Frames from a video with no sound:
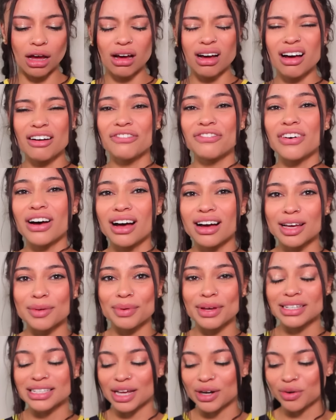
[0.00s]
Oh fuck,
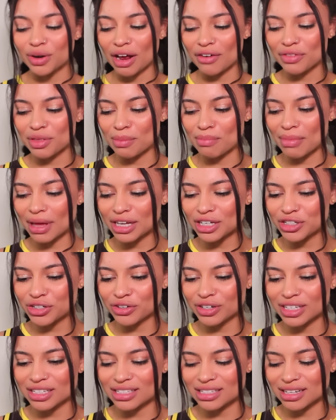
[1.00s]
because I don't have the
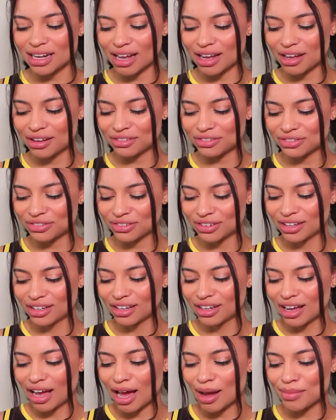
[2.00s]
measuring stuff.
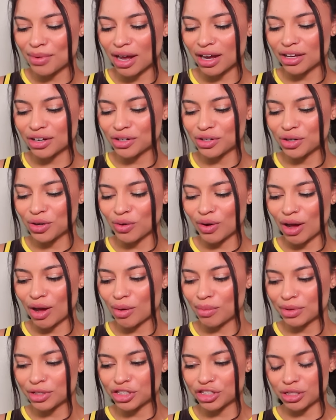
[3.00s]
I'm not gonna know
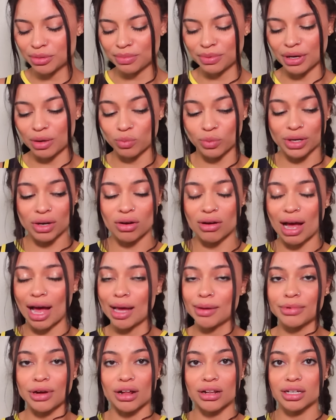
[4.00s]
how much to, we're gonna
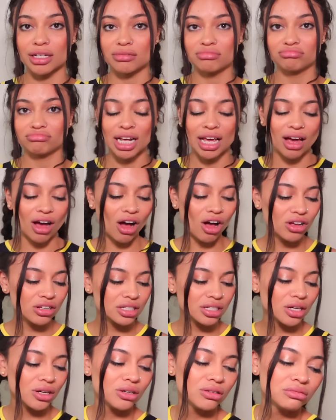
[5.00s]
eyeball it.
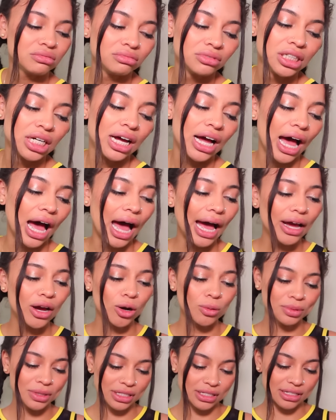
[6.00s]
Also, I
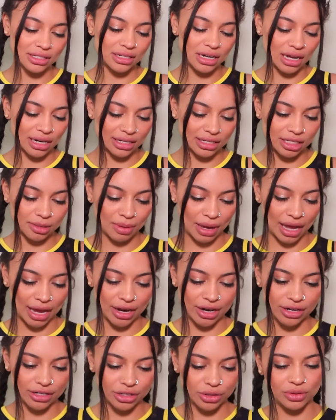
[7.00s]
hope this is not
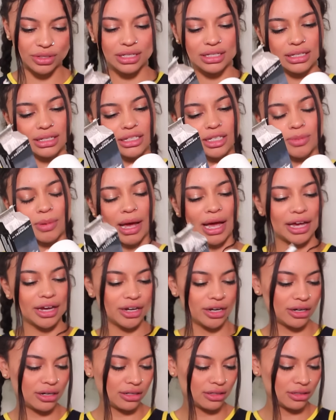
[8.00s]
expired. Do these
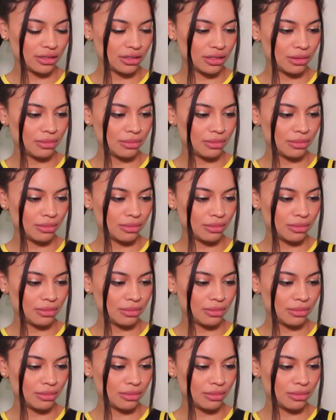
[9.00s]
expire?